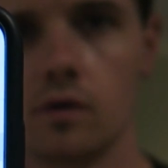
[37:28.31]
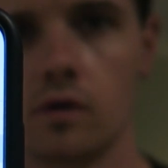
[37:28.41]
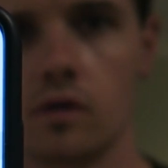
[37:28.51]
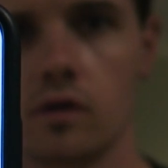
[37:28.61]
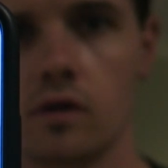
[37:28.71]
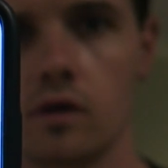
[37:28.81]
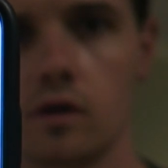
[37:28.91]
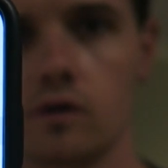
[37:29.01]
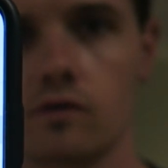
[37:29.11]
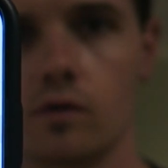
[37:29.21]
I think
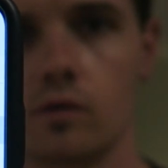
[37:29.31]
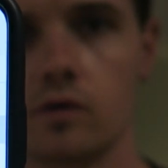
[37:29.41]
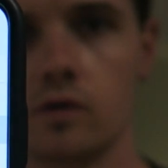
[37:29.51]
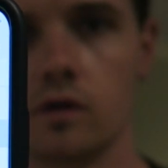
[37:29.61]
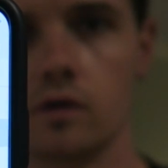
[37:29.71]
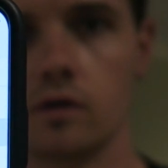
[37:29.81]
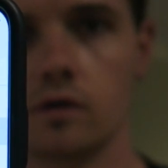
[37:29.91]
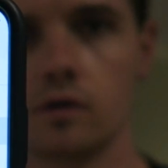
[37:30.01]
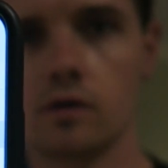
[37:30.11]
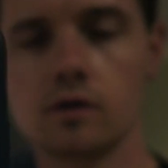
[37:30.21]
that's focused in.
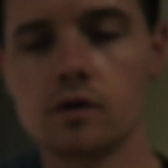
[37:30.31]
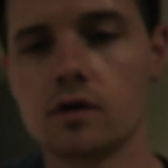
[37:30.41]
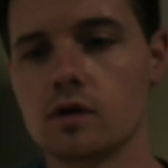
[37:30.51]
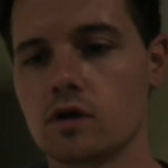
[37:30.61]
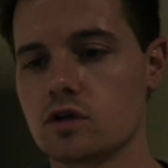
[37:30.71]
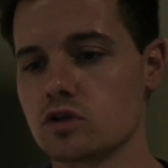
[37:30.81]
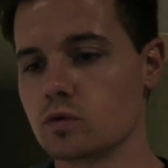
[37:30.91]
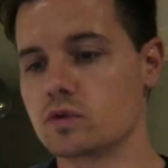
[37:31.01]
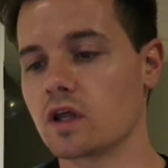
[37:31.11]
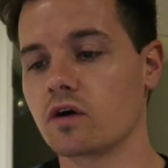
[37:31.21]

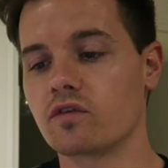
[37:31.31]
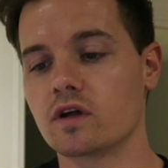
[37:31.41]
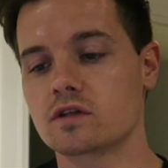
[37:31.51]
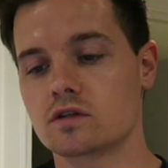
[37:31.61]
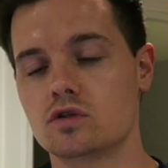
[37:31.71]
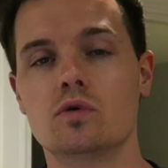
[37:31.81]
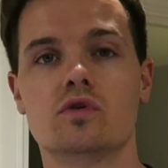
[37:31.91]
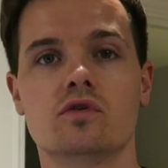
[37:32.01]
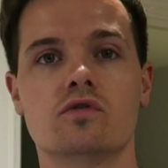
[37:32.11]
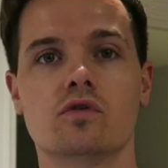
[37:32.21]
So today I've hit
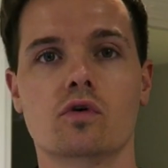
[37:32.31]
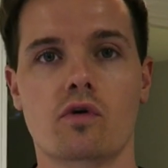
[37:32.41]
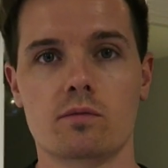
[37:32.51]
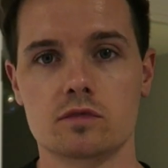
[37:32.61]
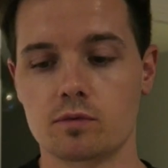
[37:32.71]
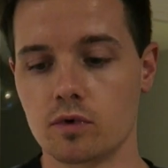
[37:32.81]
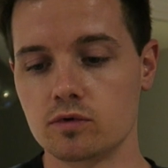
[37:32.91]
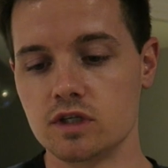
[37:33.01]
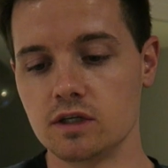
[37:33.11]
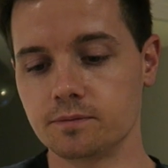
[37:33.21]
204 grams of
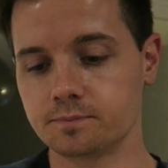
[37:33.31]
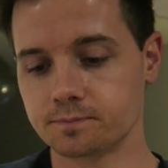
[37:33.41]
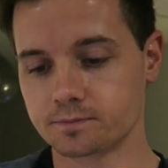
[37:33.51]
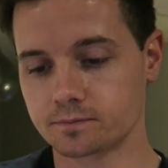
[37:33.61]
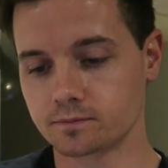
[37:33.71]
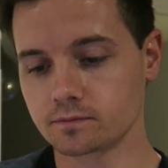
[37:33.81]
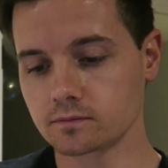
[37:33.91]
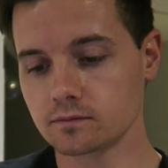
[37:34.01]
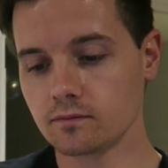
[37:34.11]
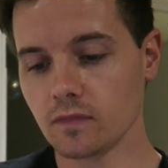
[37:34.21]
protein,
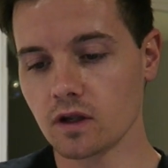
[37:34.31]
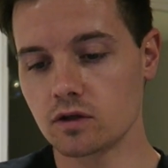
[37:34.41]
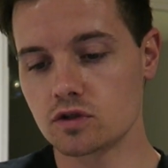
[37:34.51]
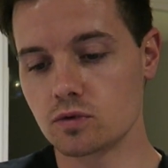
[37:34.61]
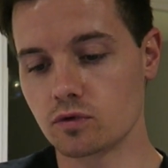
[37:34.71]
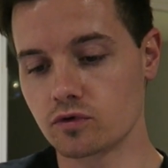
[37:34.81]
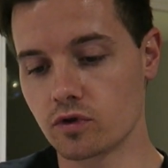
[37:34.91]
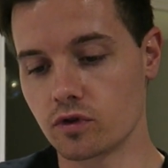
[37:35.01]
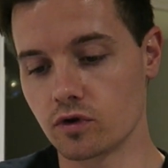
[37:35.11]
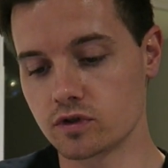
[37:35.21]

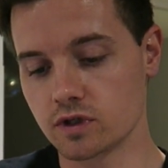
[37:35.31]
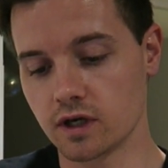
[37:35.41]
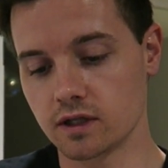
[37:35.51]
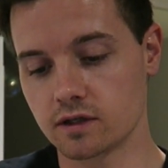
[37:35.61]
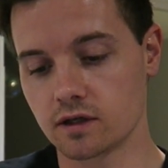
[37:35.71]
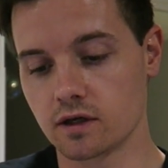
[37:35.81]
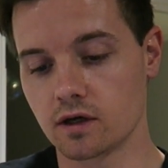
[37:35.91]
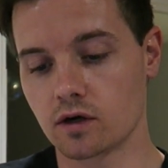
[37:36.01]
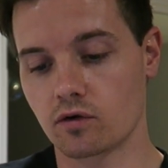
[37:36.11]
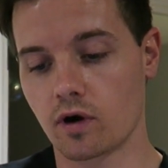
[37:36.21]
238
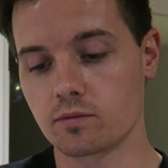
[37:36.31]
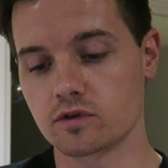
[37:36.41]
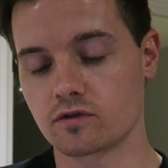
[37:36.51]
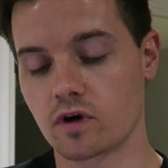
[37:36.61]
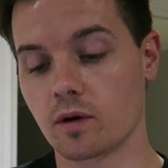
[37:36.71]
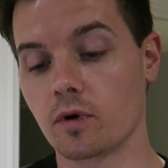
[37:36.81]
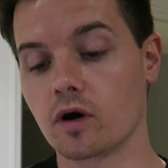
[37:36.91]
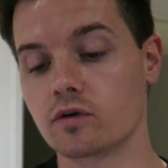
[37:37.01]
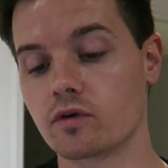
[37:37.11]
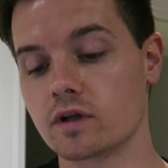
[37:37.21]
grams of
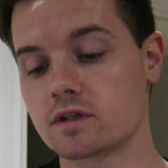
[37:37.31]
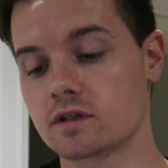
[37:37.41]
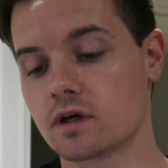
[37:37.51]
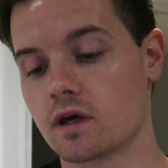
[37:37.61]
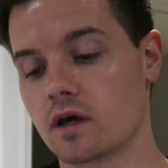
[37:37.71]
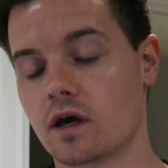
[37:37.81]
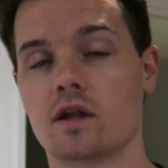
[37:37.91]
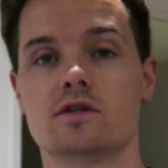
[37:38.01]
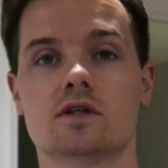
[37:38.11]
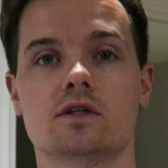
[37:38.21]
carbohydrates,
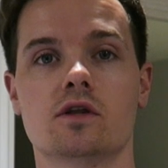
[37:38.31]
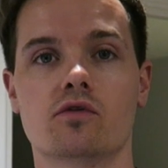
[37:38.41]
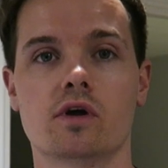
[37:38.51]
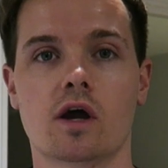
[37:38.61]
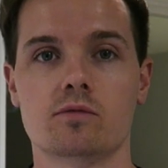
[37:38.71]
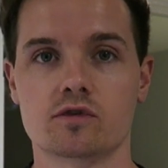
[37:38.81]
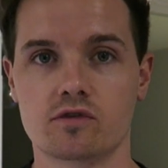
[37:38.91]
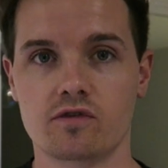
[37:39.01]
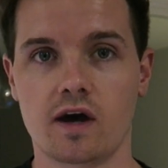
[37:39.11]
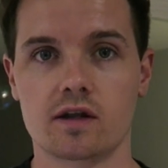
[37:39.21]
and 63 grams of
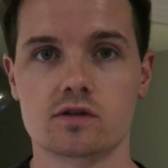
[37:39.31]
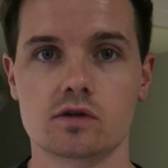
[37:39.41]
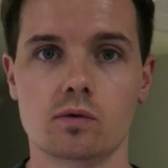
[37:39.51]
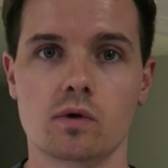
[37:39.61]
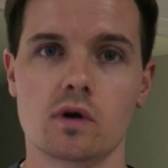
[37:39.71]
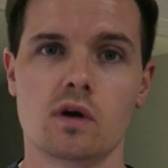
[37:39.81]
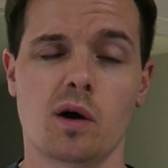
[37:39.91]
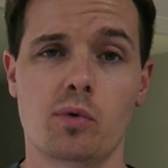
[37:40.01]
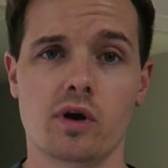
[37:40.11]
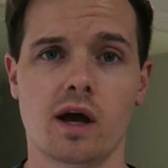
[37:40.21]
fat. So
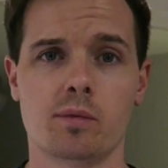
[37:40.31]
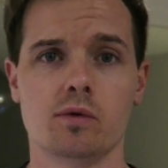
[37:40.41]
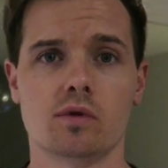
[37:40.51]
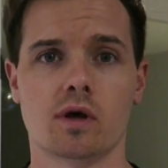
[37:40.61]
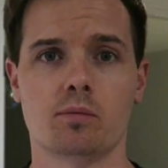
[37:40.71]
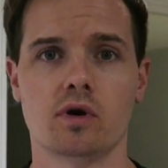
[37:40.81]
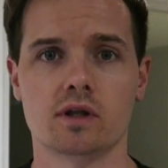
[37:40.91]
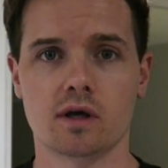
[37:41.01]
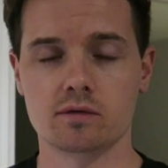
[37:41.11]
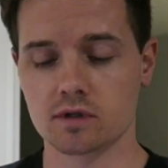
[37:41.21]
I'm pretty happy with that
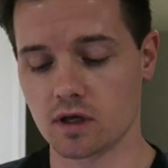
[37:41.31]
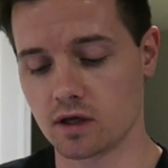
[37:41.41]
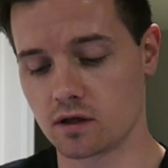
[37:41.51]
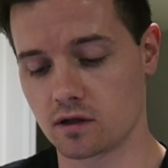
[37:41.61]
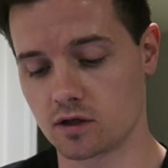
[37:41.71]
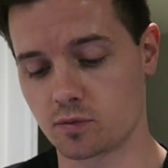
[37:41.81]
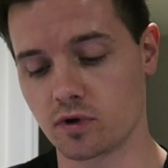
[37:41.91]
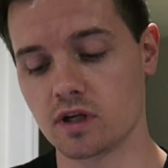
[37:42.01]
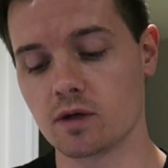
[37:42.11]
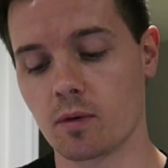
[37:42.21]
breakdown today. That's
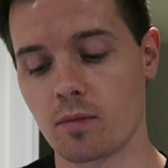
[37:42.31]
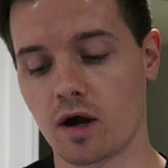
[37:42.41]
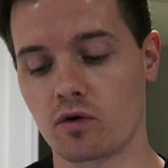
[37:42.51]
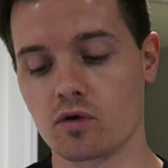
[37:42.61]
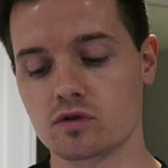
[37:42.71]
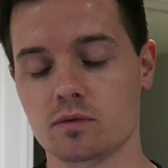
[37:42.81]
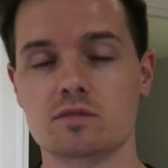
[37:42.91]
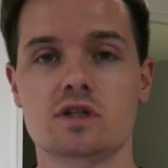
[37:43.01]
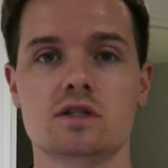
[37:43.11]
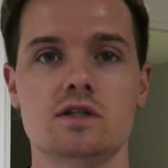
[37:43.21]
pretty near my macros. I'm
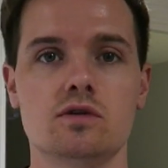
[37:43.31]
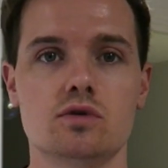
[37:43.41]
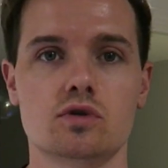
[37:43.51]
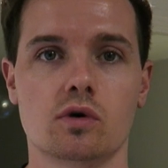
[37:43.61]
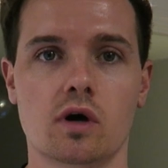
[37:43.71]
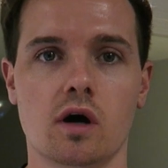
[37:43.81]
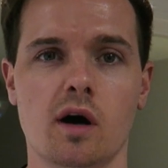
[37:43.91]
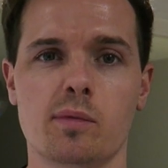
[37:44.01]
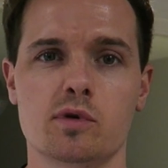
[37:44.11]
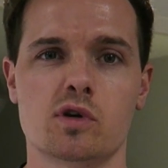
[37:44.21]
62 short on
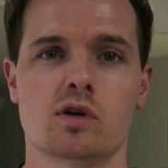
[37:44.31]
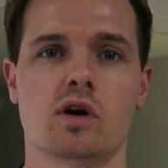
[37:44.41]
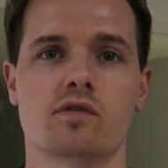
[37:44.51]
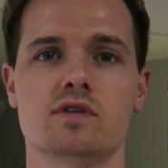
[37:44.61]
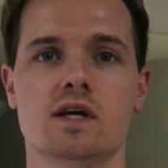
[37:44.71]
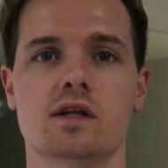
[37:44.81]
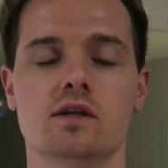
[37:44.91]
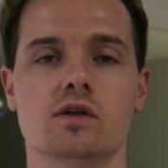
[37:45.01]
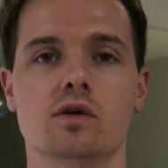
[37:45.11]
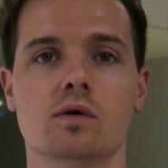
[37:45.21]
carbs, which I kind of
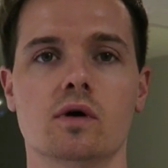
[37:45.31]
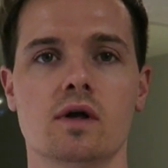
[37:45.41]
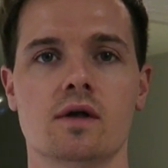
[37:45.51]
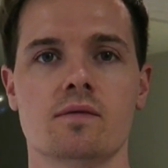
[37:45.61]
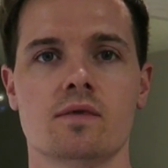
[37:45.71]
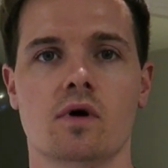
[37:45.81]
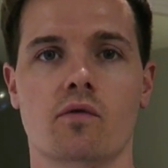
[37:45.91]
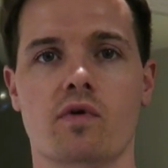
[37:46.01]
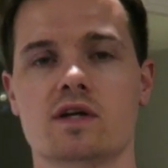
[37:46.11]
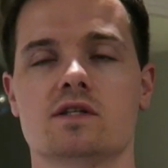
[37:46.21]
intended to do
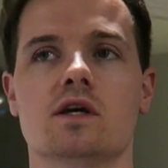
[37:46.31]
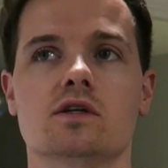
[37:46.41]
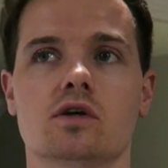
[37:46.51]
on rest days.